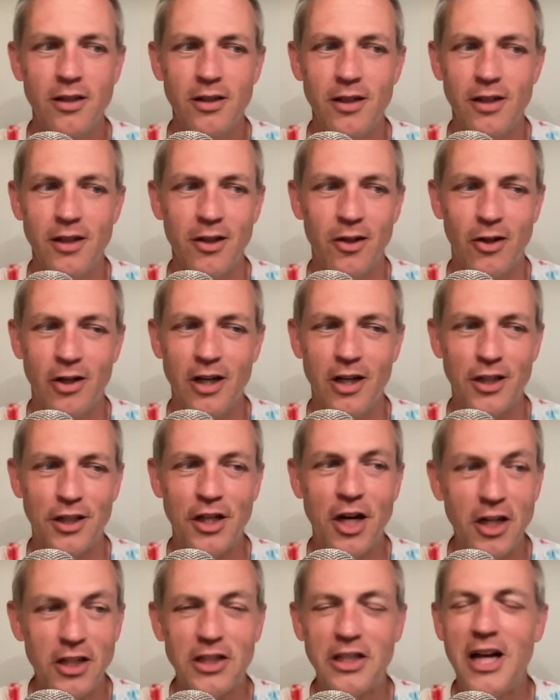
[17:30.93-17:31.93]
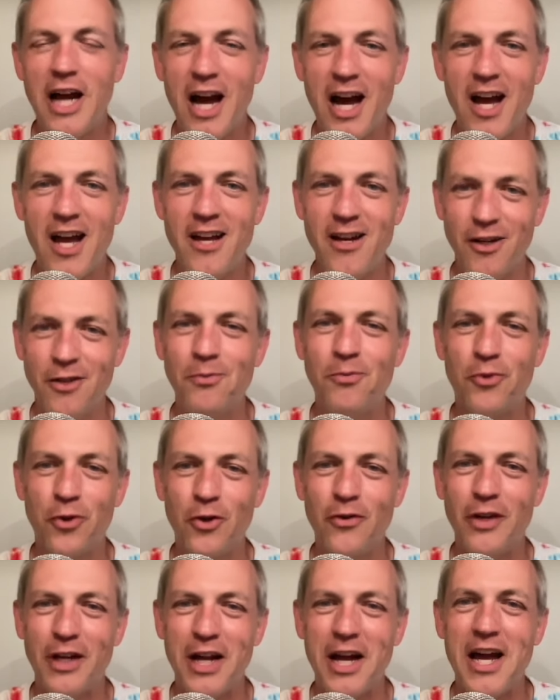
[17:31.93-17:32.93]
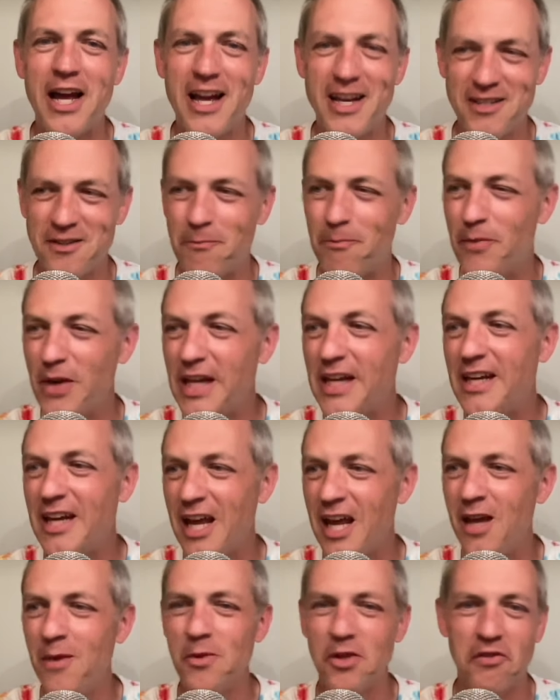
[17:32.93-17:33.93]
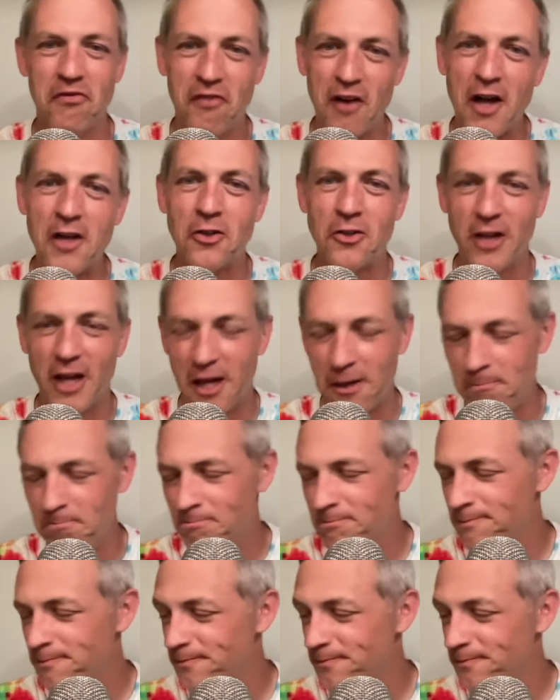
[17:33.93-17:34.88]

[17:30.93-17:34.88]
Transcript: you know, a young guy, unproven guy has a big game in the final game.